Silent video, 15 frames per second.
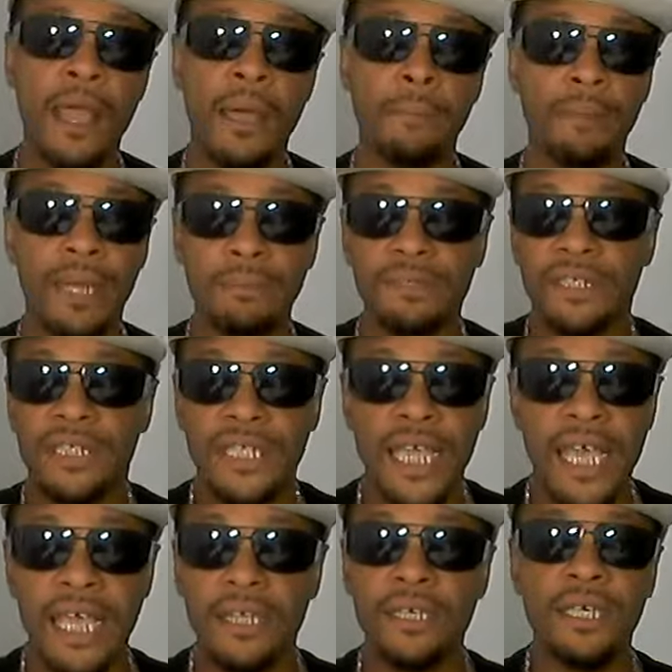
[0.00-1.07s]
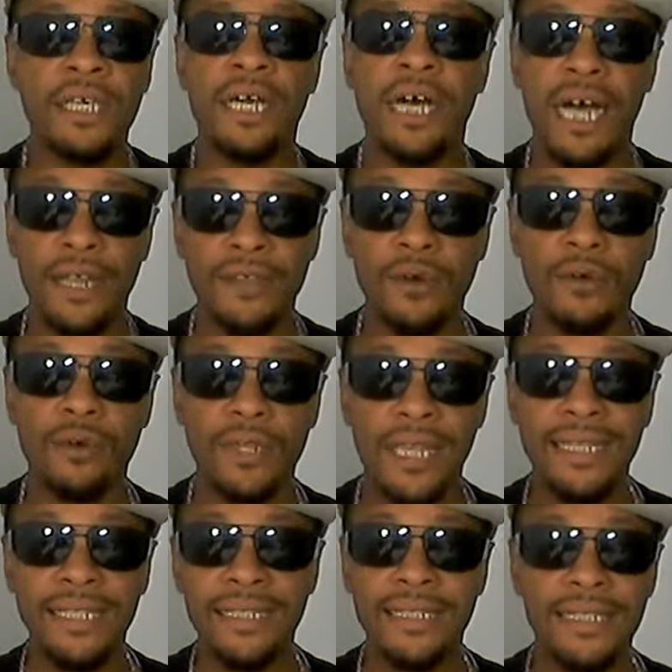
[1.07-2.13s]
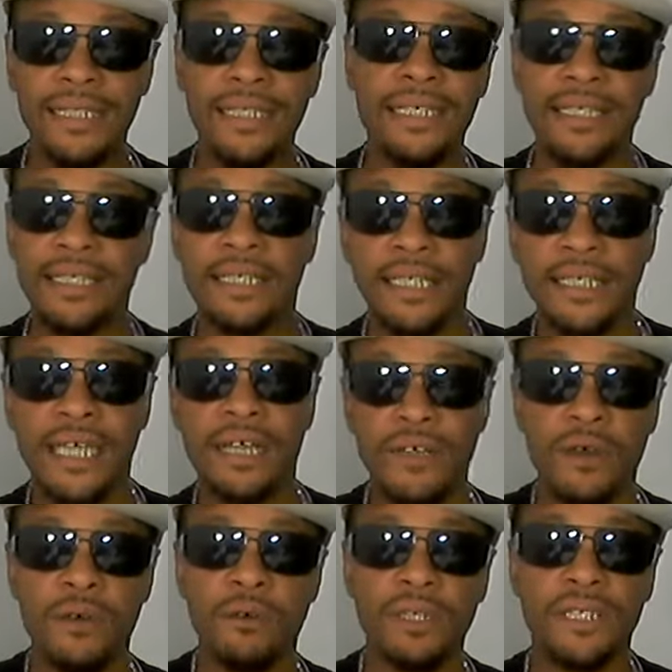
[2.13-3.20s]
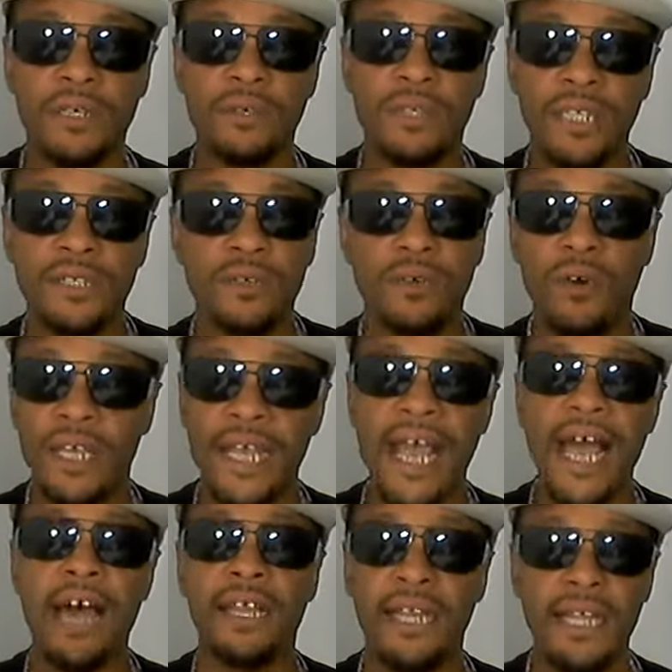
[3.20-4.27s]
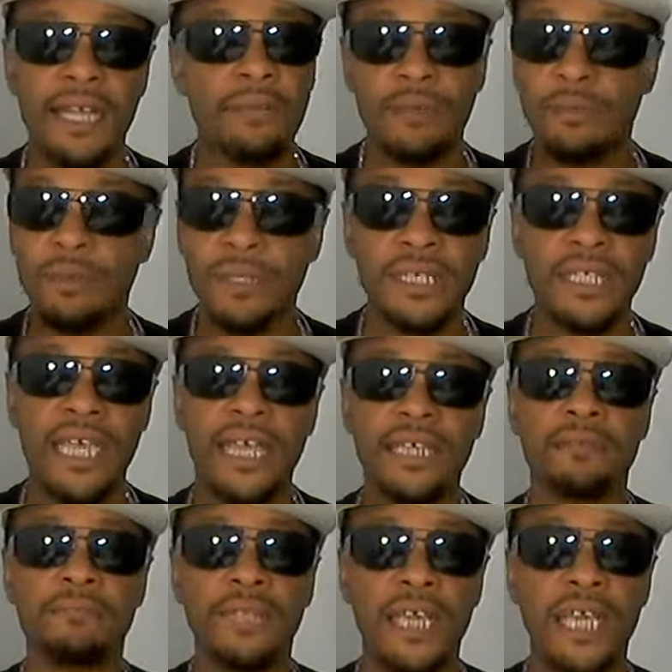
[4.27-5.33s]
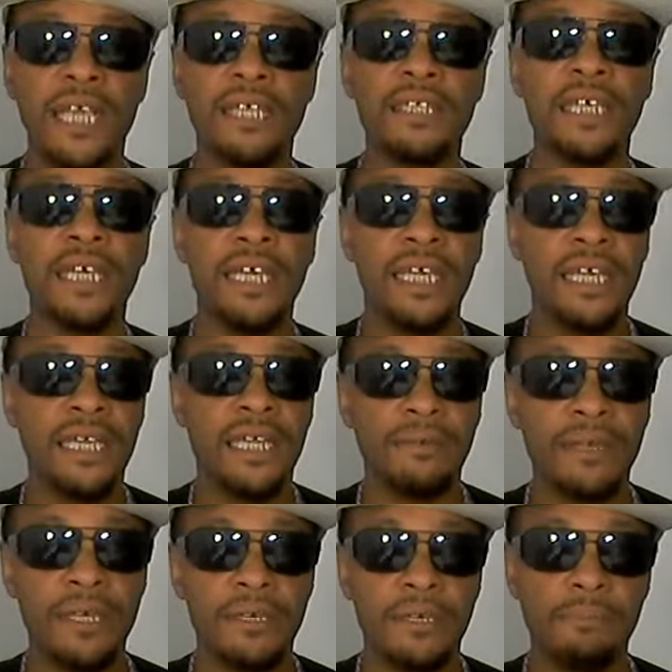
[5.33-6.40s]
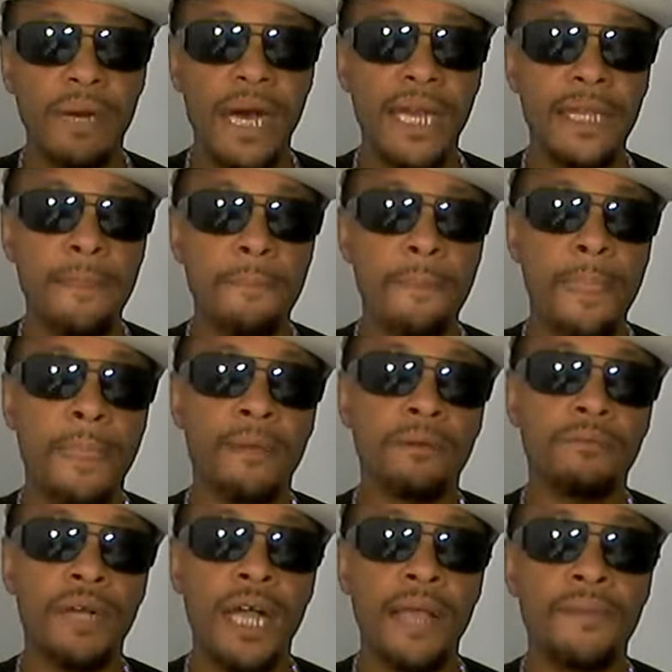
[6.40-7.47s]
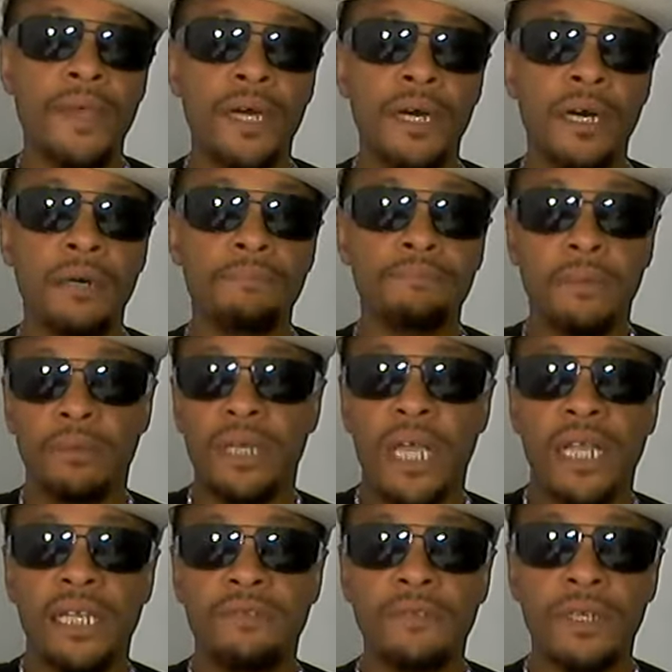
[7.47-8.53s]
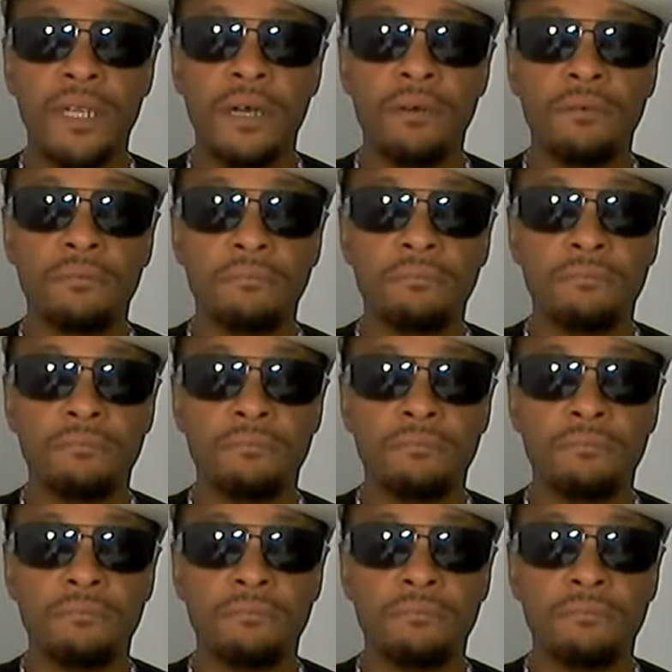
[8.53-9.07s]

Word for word: But I'm just saying, I know that it exists and I know what's go- that's going down, and then people are saying some things. Now I'm hearing about it, right? Um, but we gotta leave it alone.